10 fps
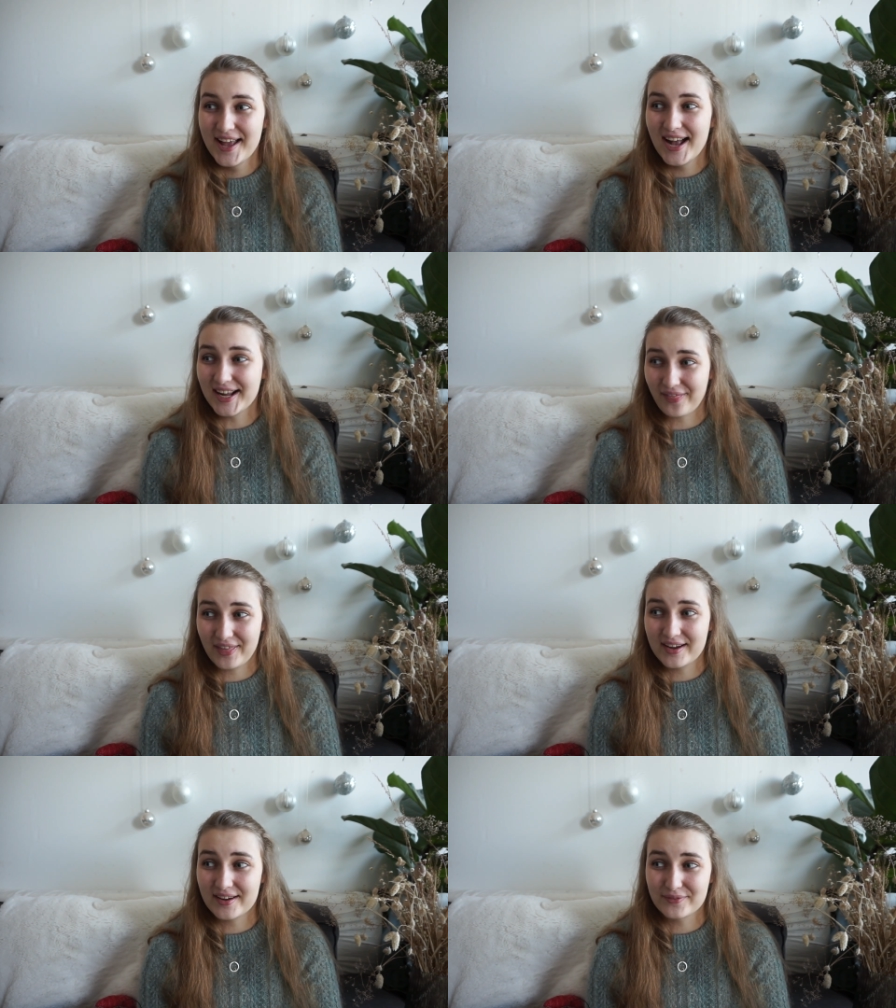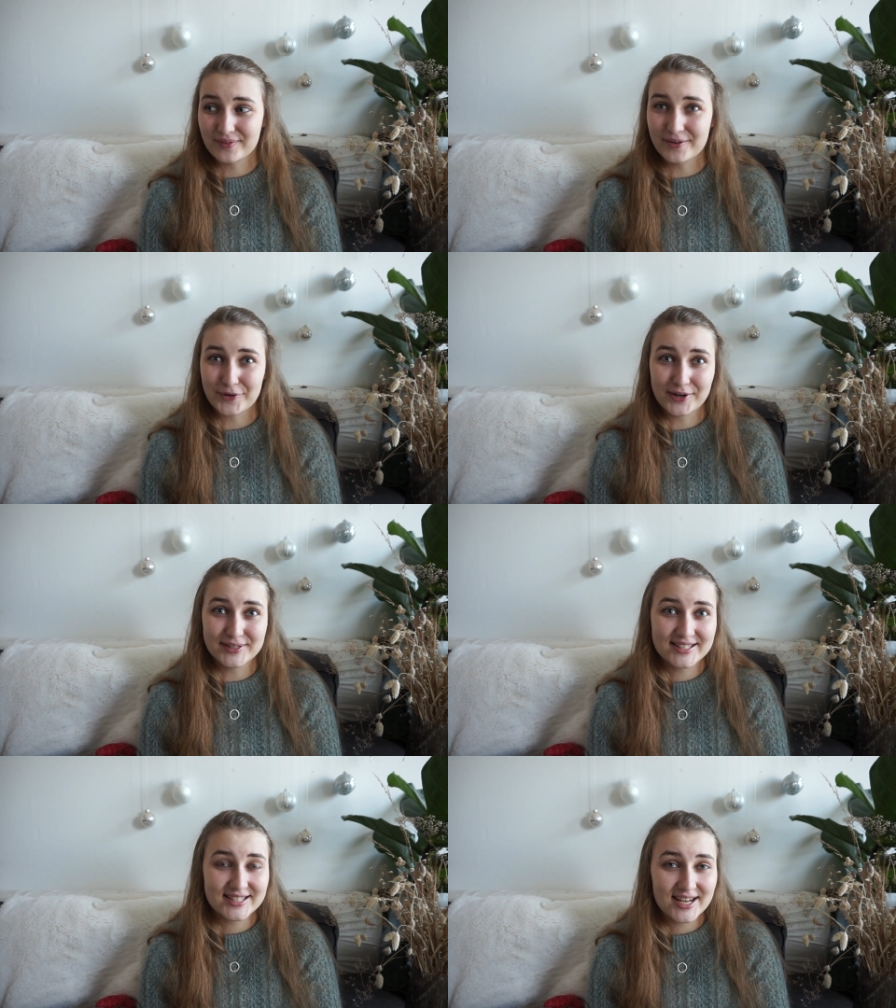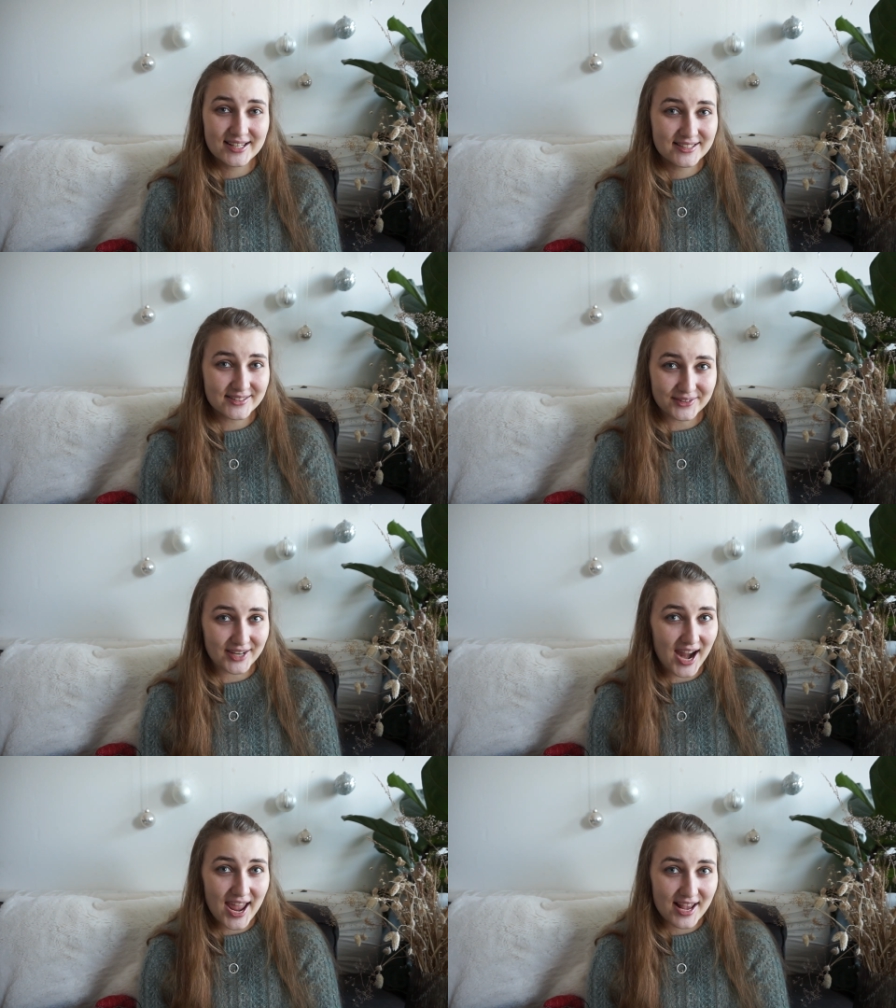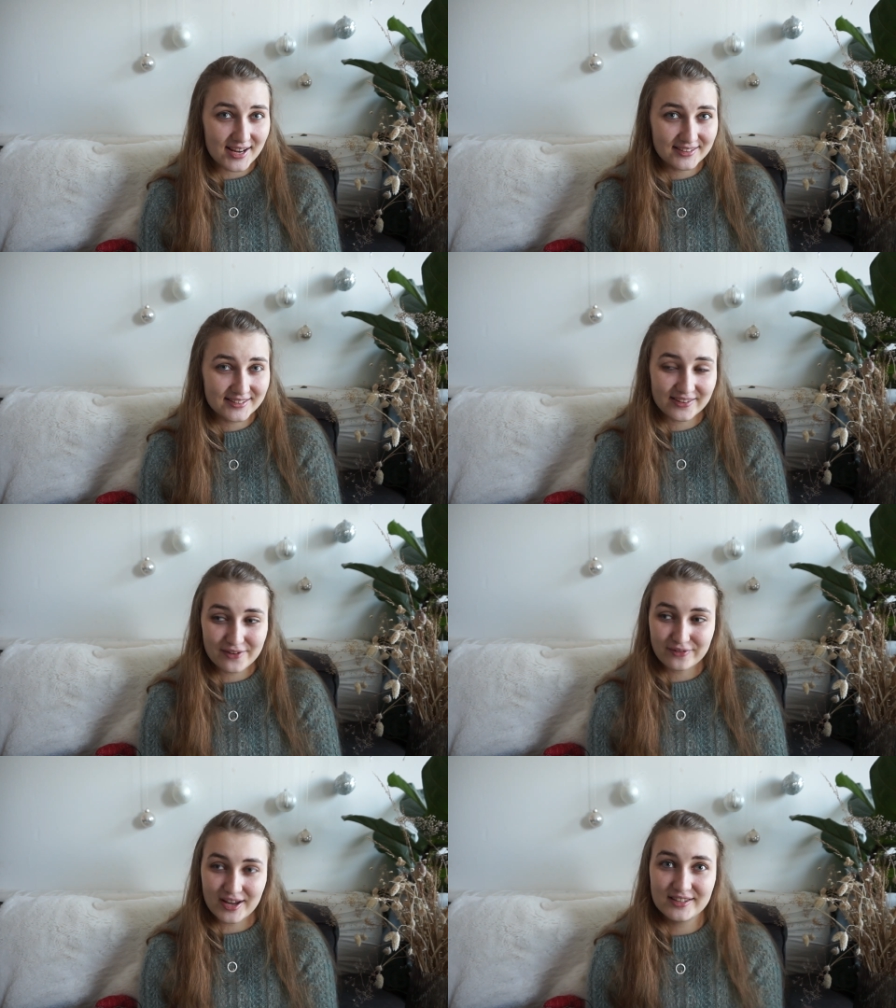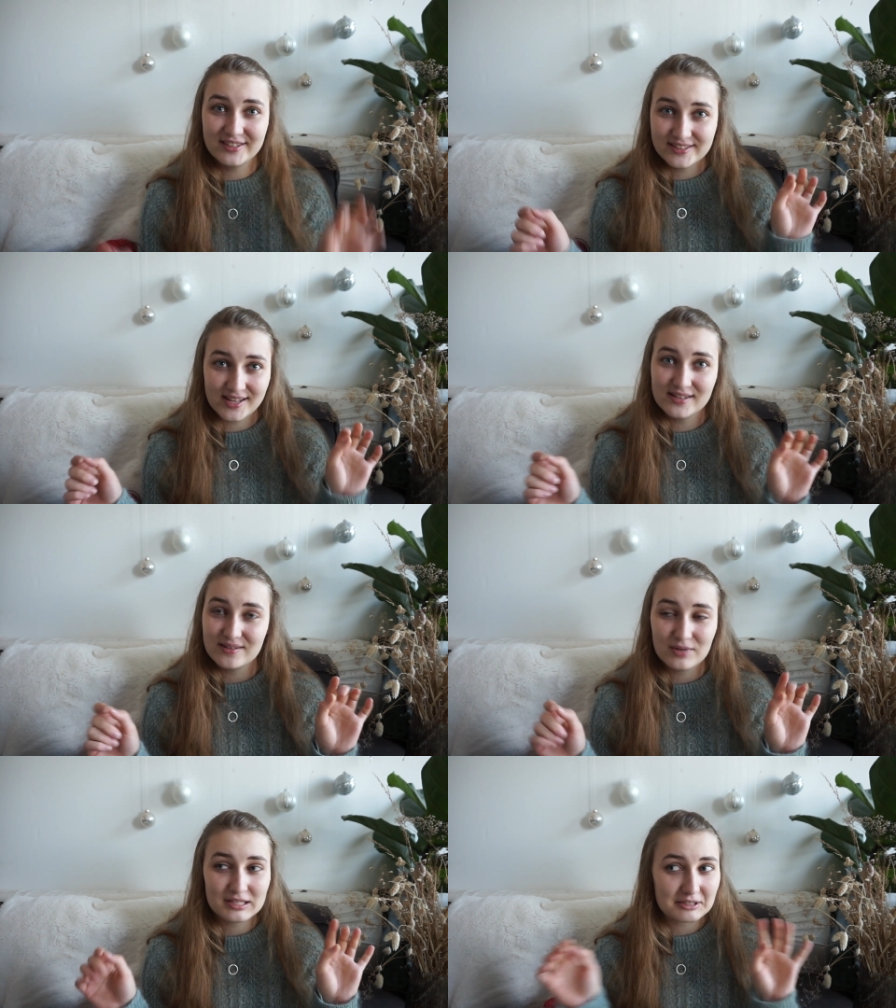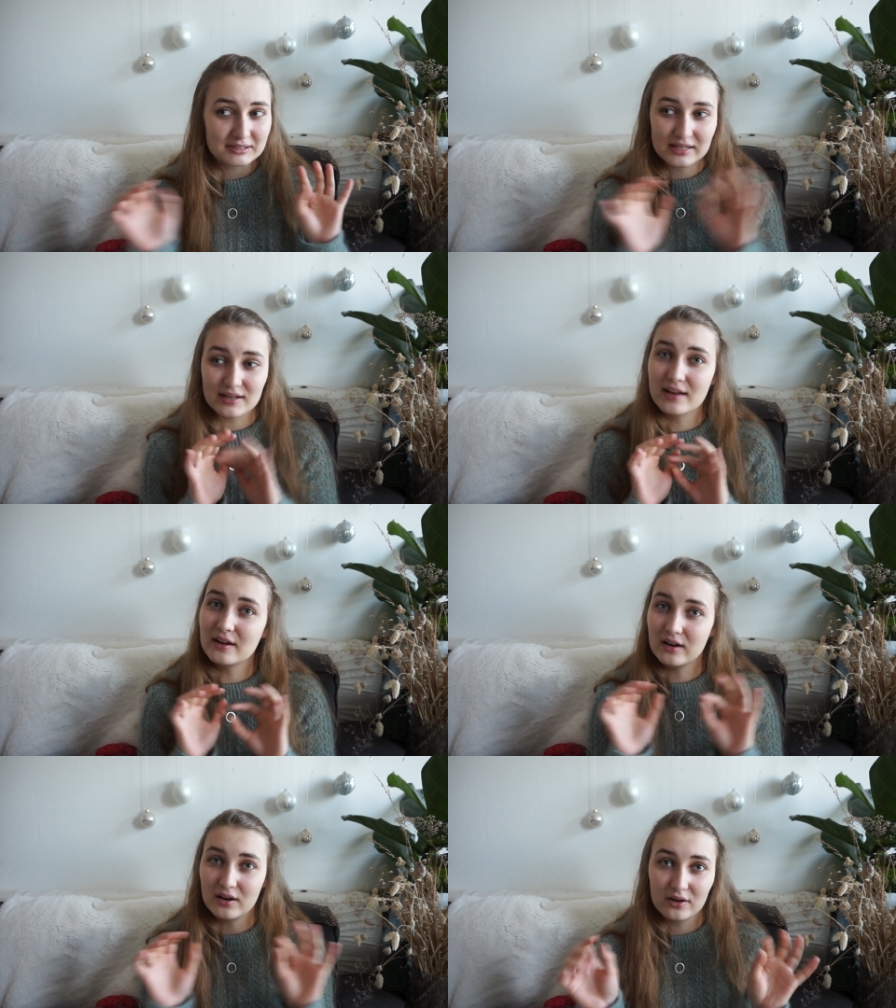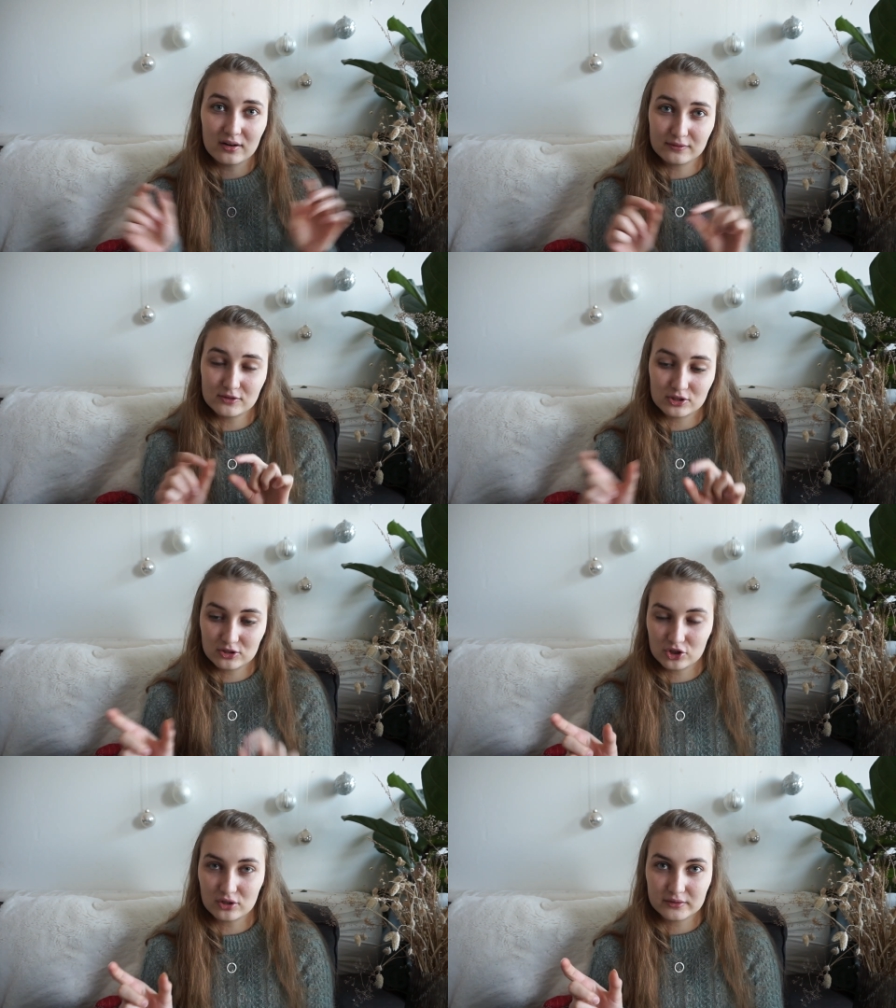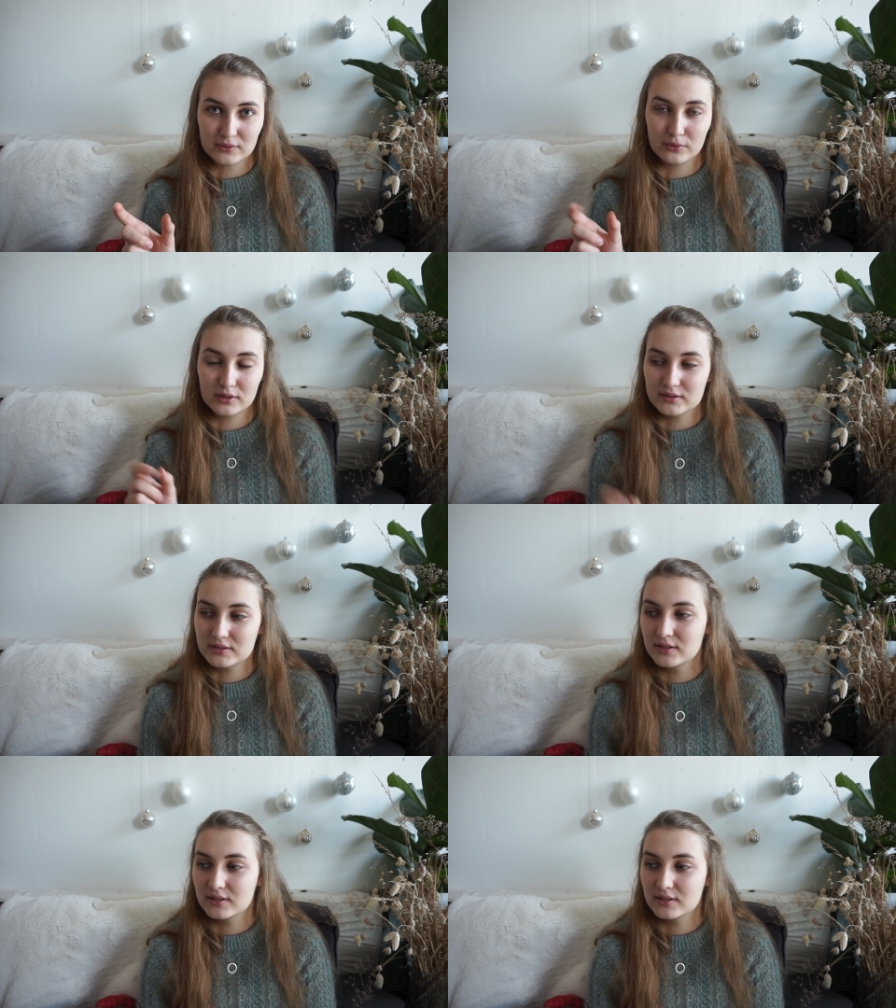I think I have around 6 or 8 of 80 centimeters, and then a lot of just shorter ones